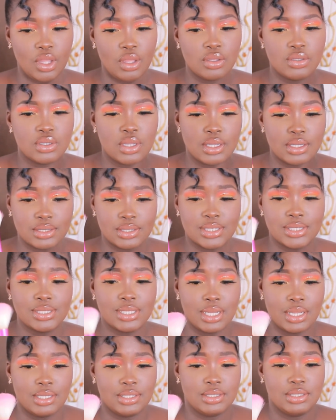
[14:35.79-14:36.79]
So these
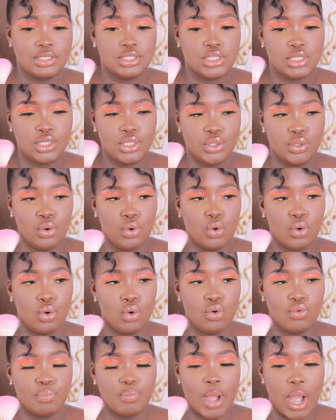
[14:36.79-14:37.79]
are essentially
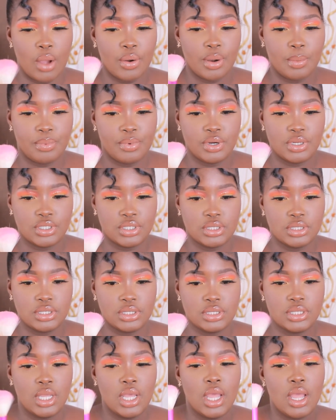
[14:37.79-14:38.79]
your powder
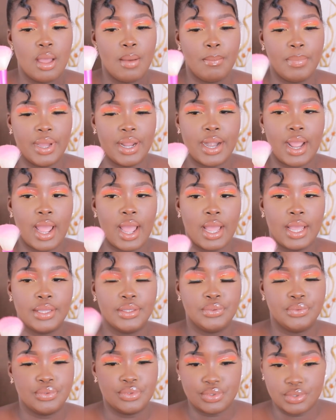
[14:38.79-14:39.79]
brushes, but I
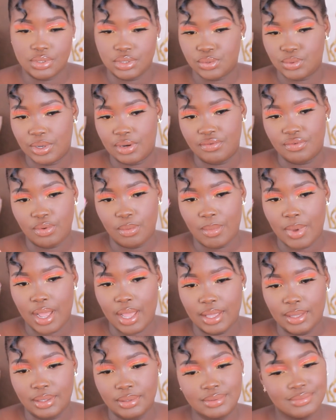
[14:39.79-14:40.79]
use this one for
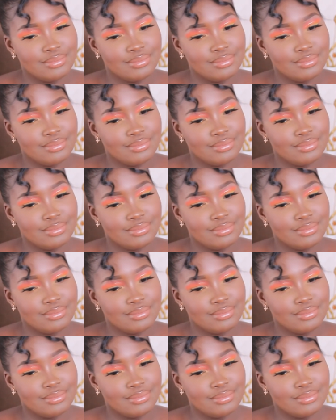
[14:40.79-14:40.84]
my